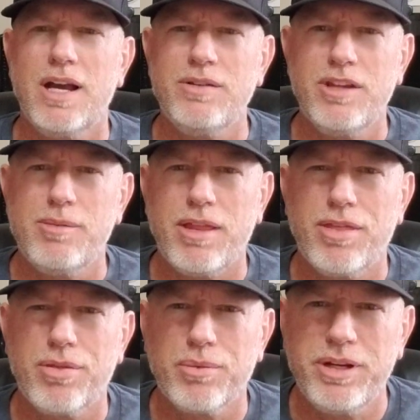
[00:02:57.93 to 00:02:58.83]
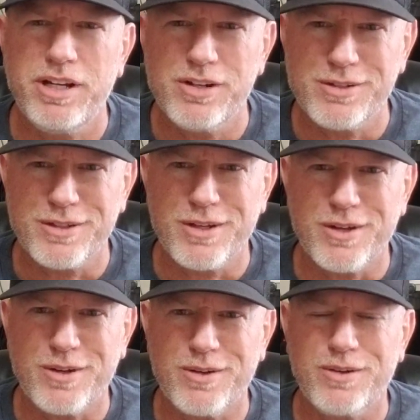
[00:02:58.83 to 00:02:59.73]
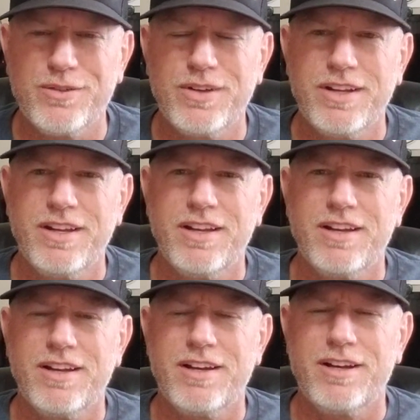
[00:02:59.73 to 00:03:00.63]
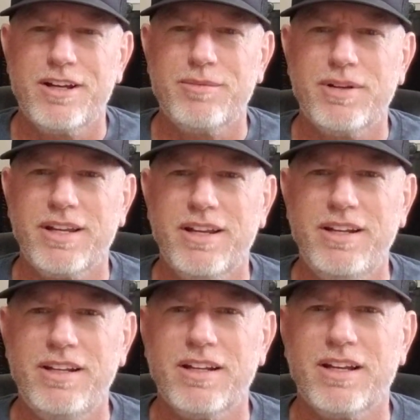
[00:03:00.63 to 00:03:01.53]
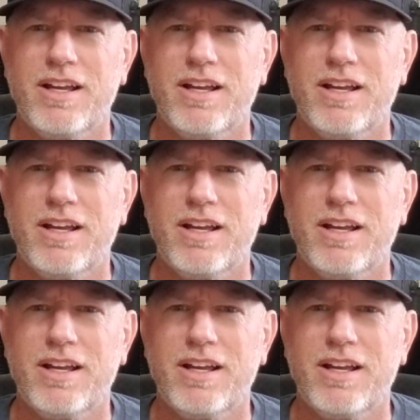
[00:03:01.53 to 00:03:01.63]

say about 3 years ago, I kind